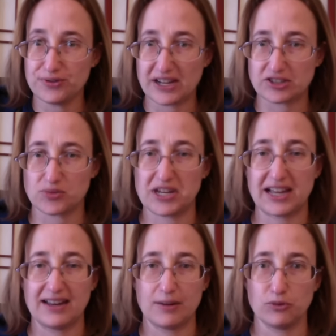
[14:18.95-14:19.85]
next week,
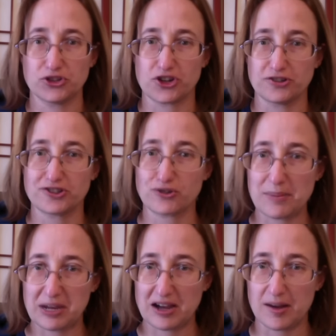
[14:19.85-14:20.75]
and it will start
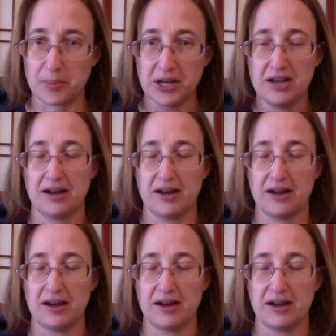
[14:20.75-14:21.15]
striping up,